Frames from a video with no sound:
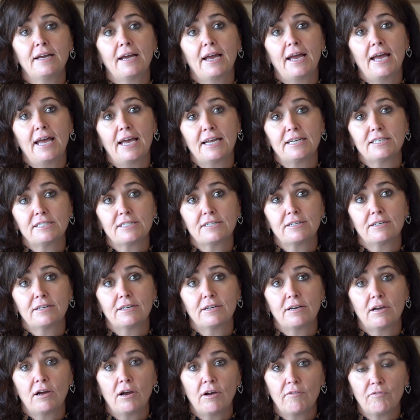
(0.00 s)
And
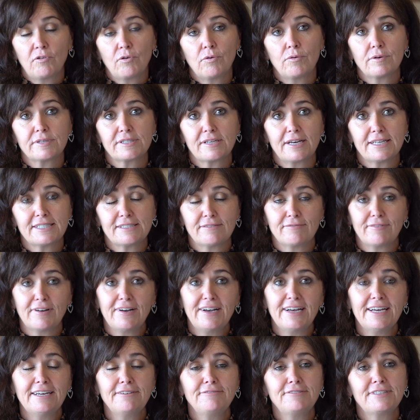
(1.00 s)
of course I
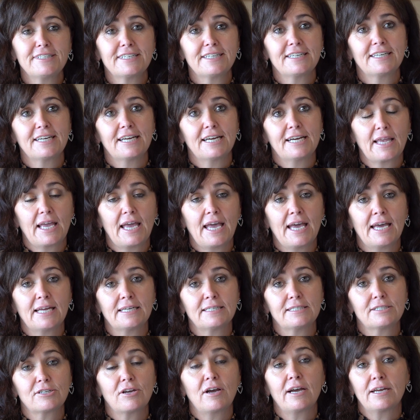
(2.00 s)
survived,
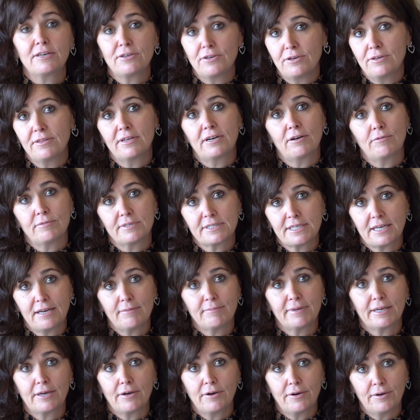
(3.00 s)
and I knew that I was
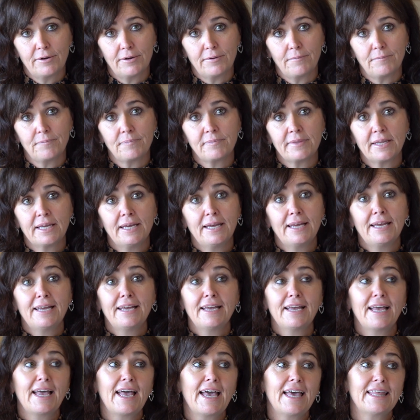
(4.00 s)
coming home.
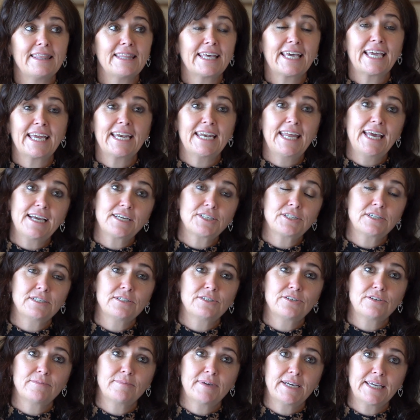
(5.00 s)
And the connection
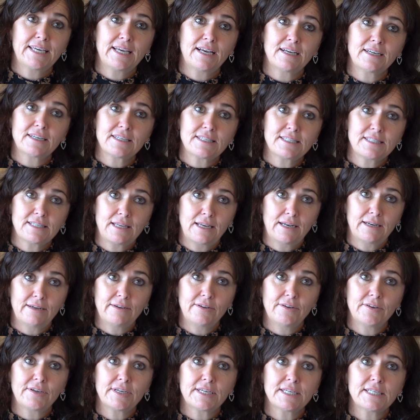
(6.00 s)
to my youngest son,
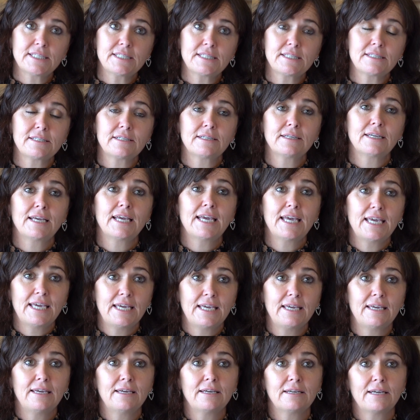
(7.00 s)
Lucas,
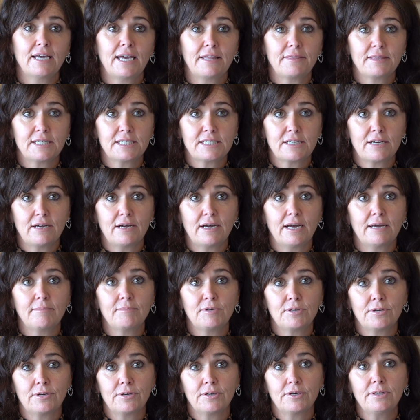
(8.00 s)
he at the
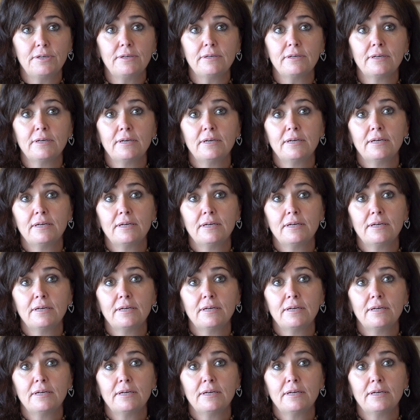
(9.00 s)
time knew.